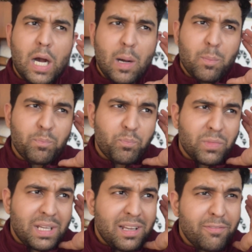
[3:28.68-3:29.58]

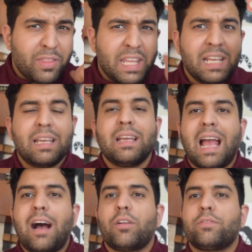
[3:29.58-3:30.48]
kind of
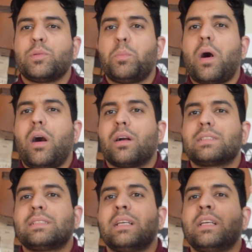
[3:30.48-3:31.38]
thinking out of the
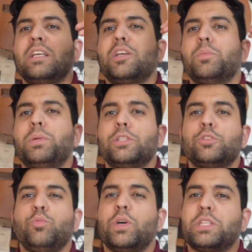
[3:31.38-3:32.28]
box in
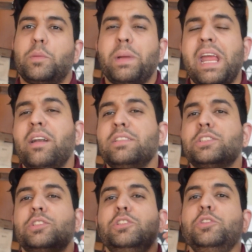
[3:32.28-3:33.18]
compared to what their
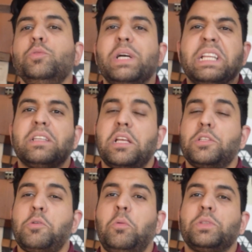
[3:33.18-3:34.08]
parents knew and
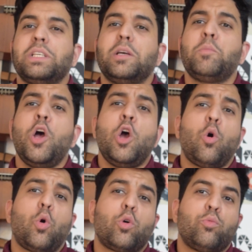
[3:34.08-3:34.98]
they told them,
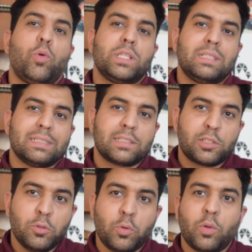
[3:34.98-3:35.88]
or what the
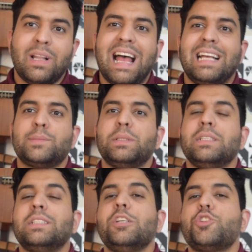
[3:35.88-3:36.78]
school has
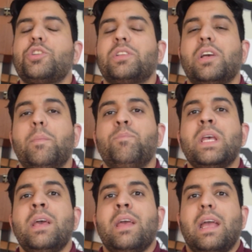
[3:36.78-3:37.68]
been teaching them.
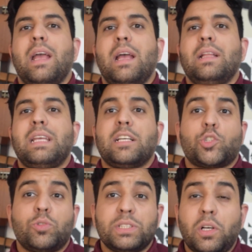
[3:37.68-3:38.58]
And
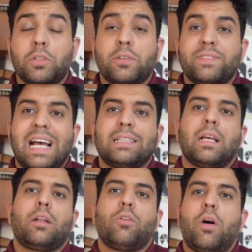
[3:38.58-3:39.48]
as a result of
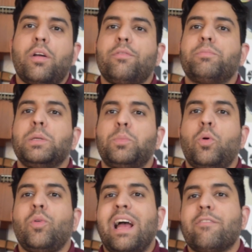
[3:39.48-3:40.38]
that, a lot of
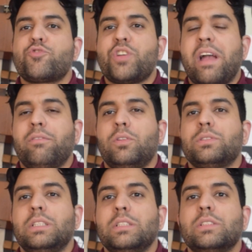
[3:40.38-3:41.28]
people have
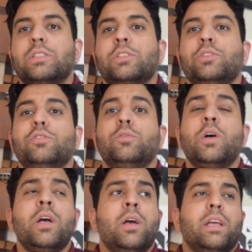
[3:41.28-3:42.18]
traveled
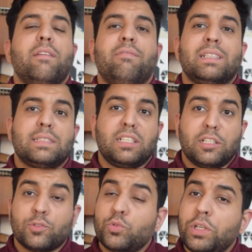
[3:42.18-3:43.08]
into
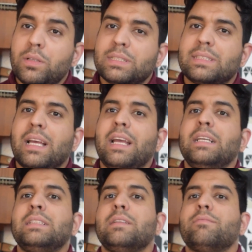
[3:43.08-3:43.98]
investing in real
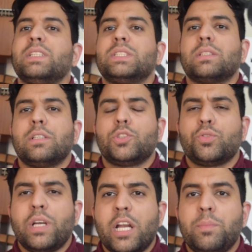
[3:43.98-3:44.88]
estate, investing
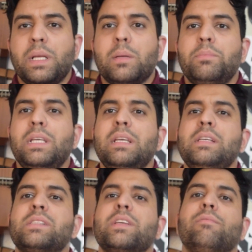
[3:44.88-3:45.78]
into
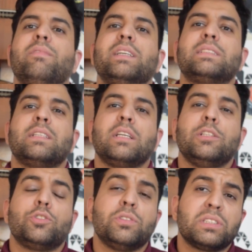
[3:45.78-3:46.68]
Airbnbs, investing
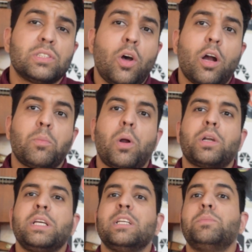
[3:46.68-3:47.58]
into the stock
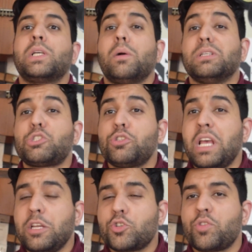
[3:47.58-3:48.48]
market, become a
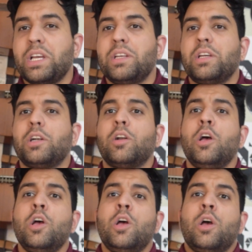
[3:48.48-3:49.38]
day
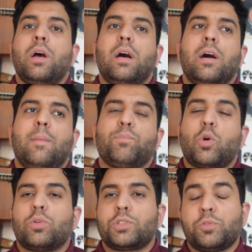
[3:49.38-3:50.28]
trader
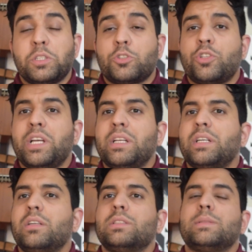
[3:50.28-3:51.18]
or swing
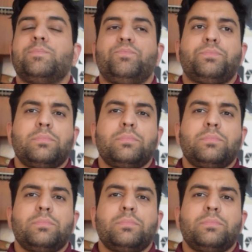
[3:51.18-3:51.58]
traders,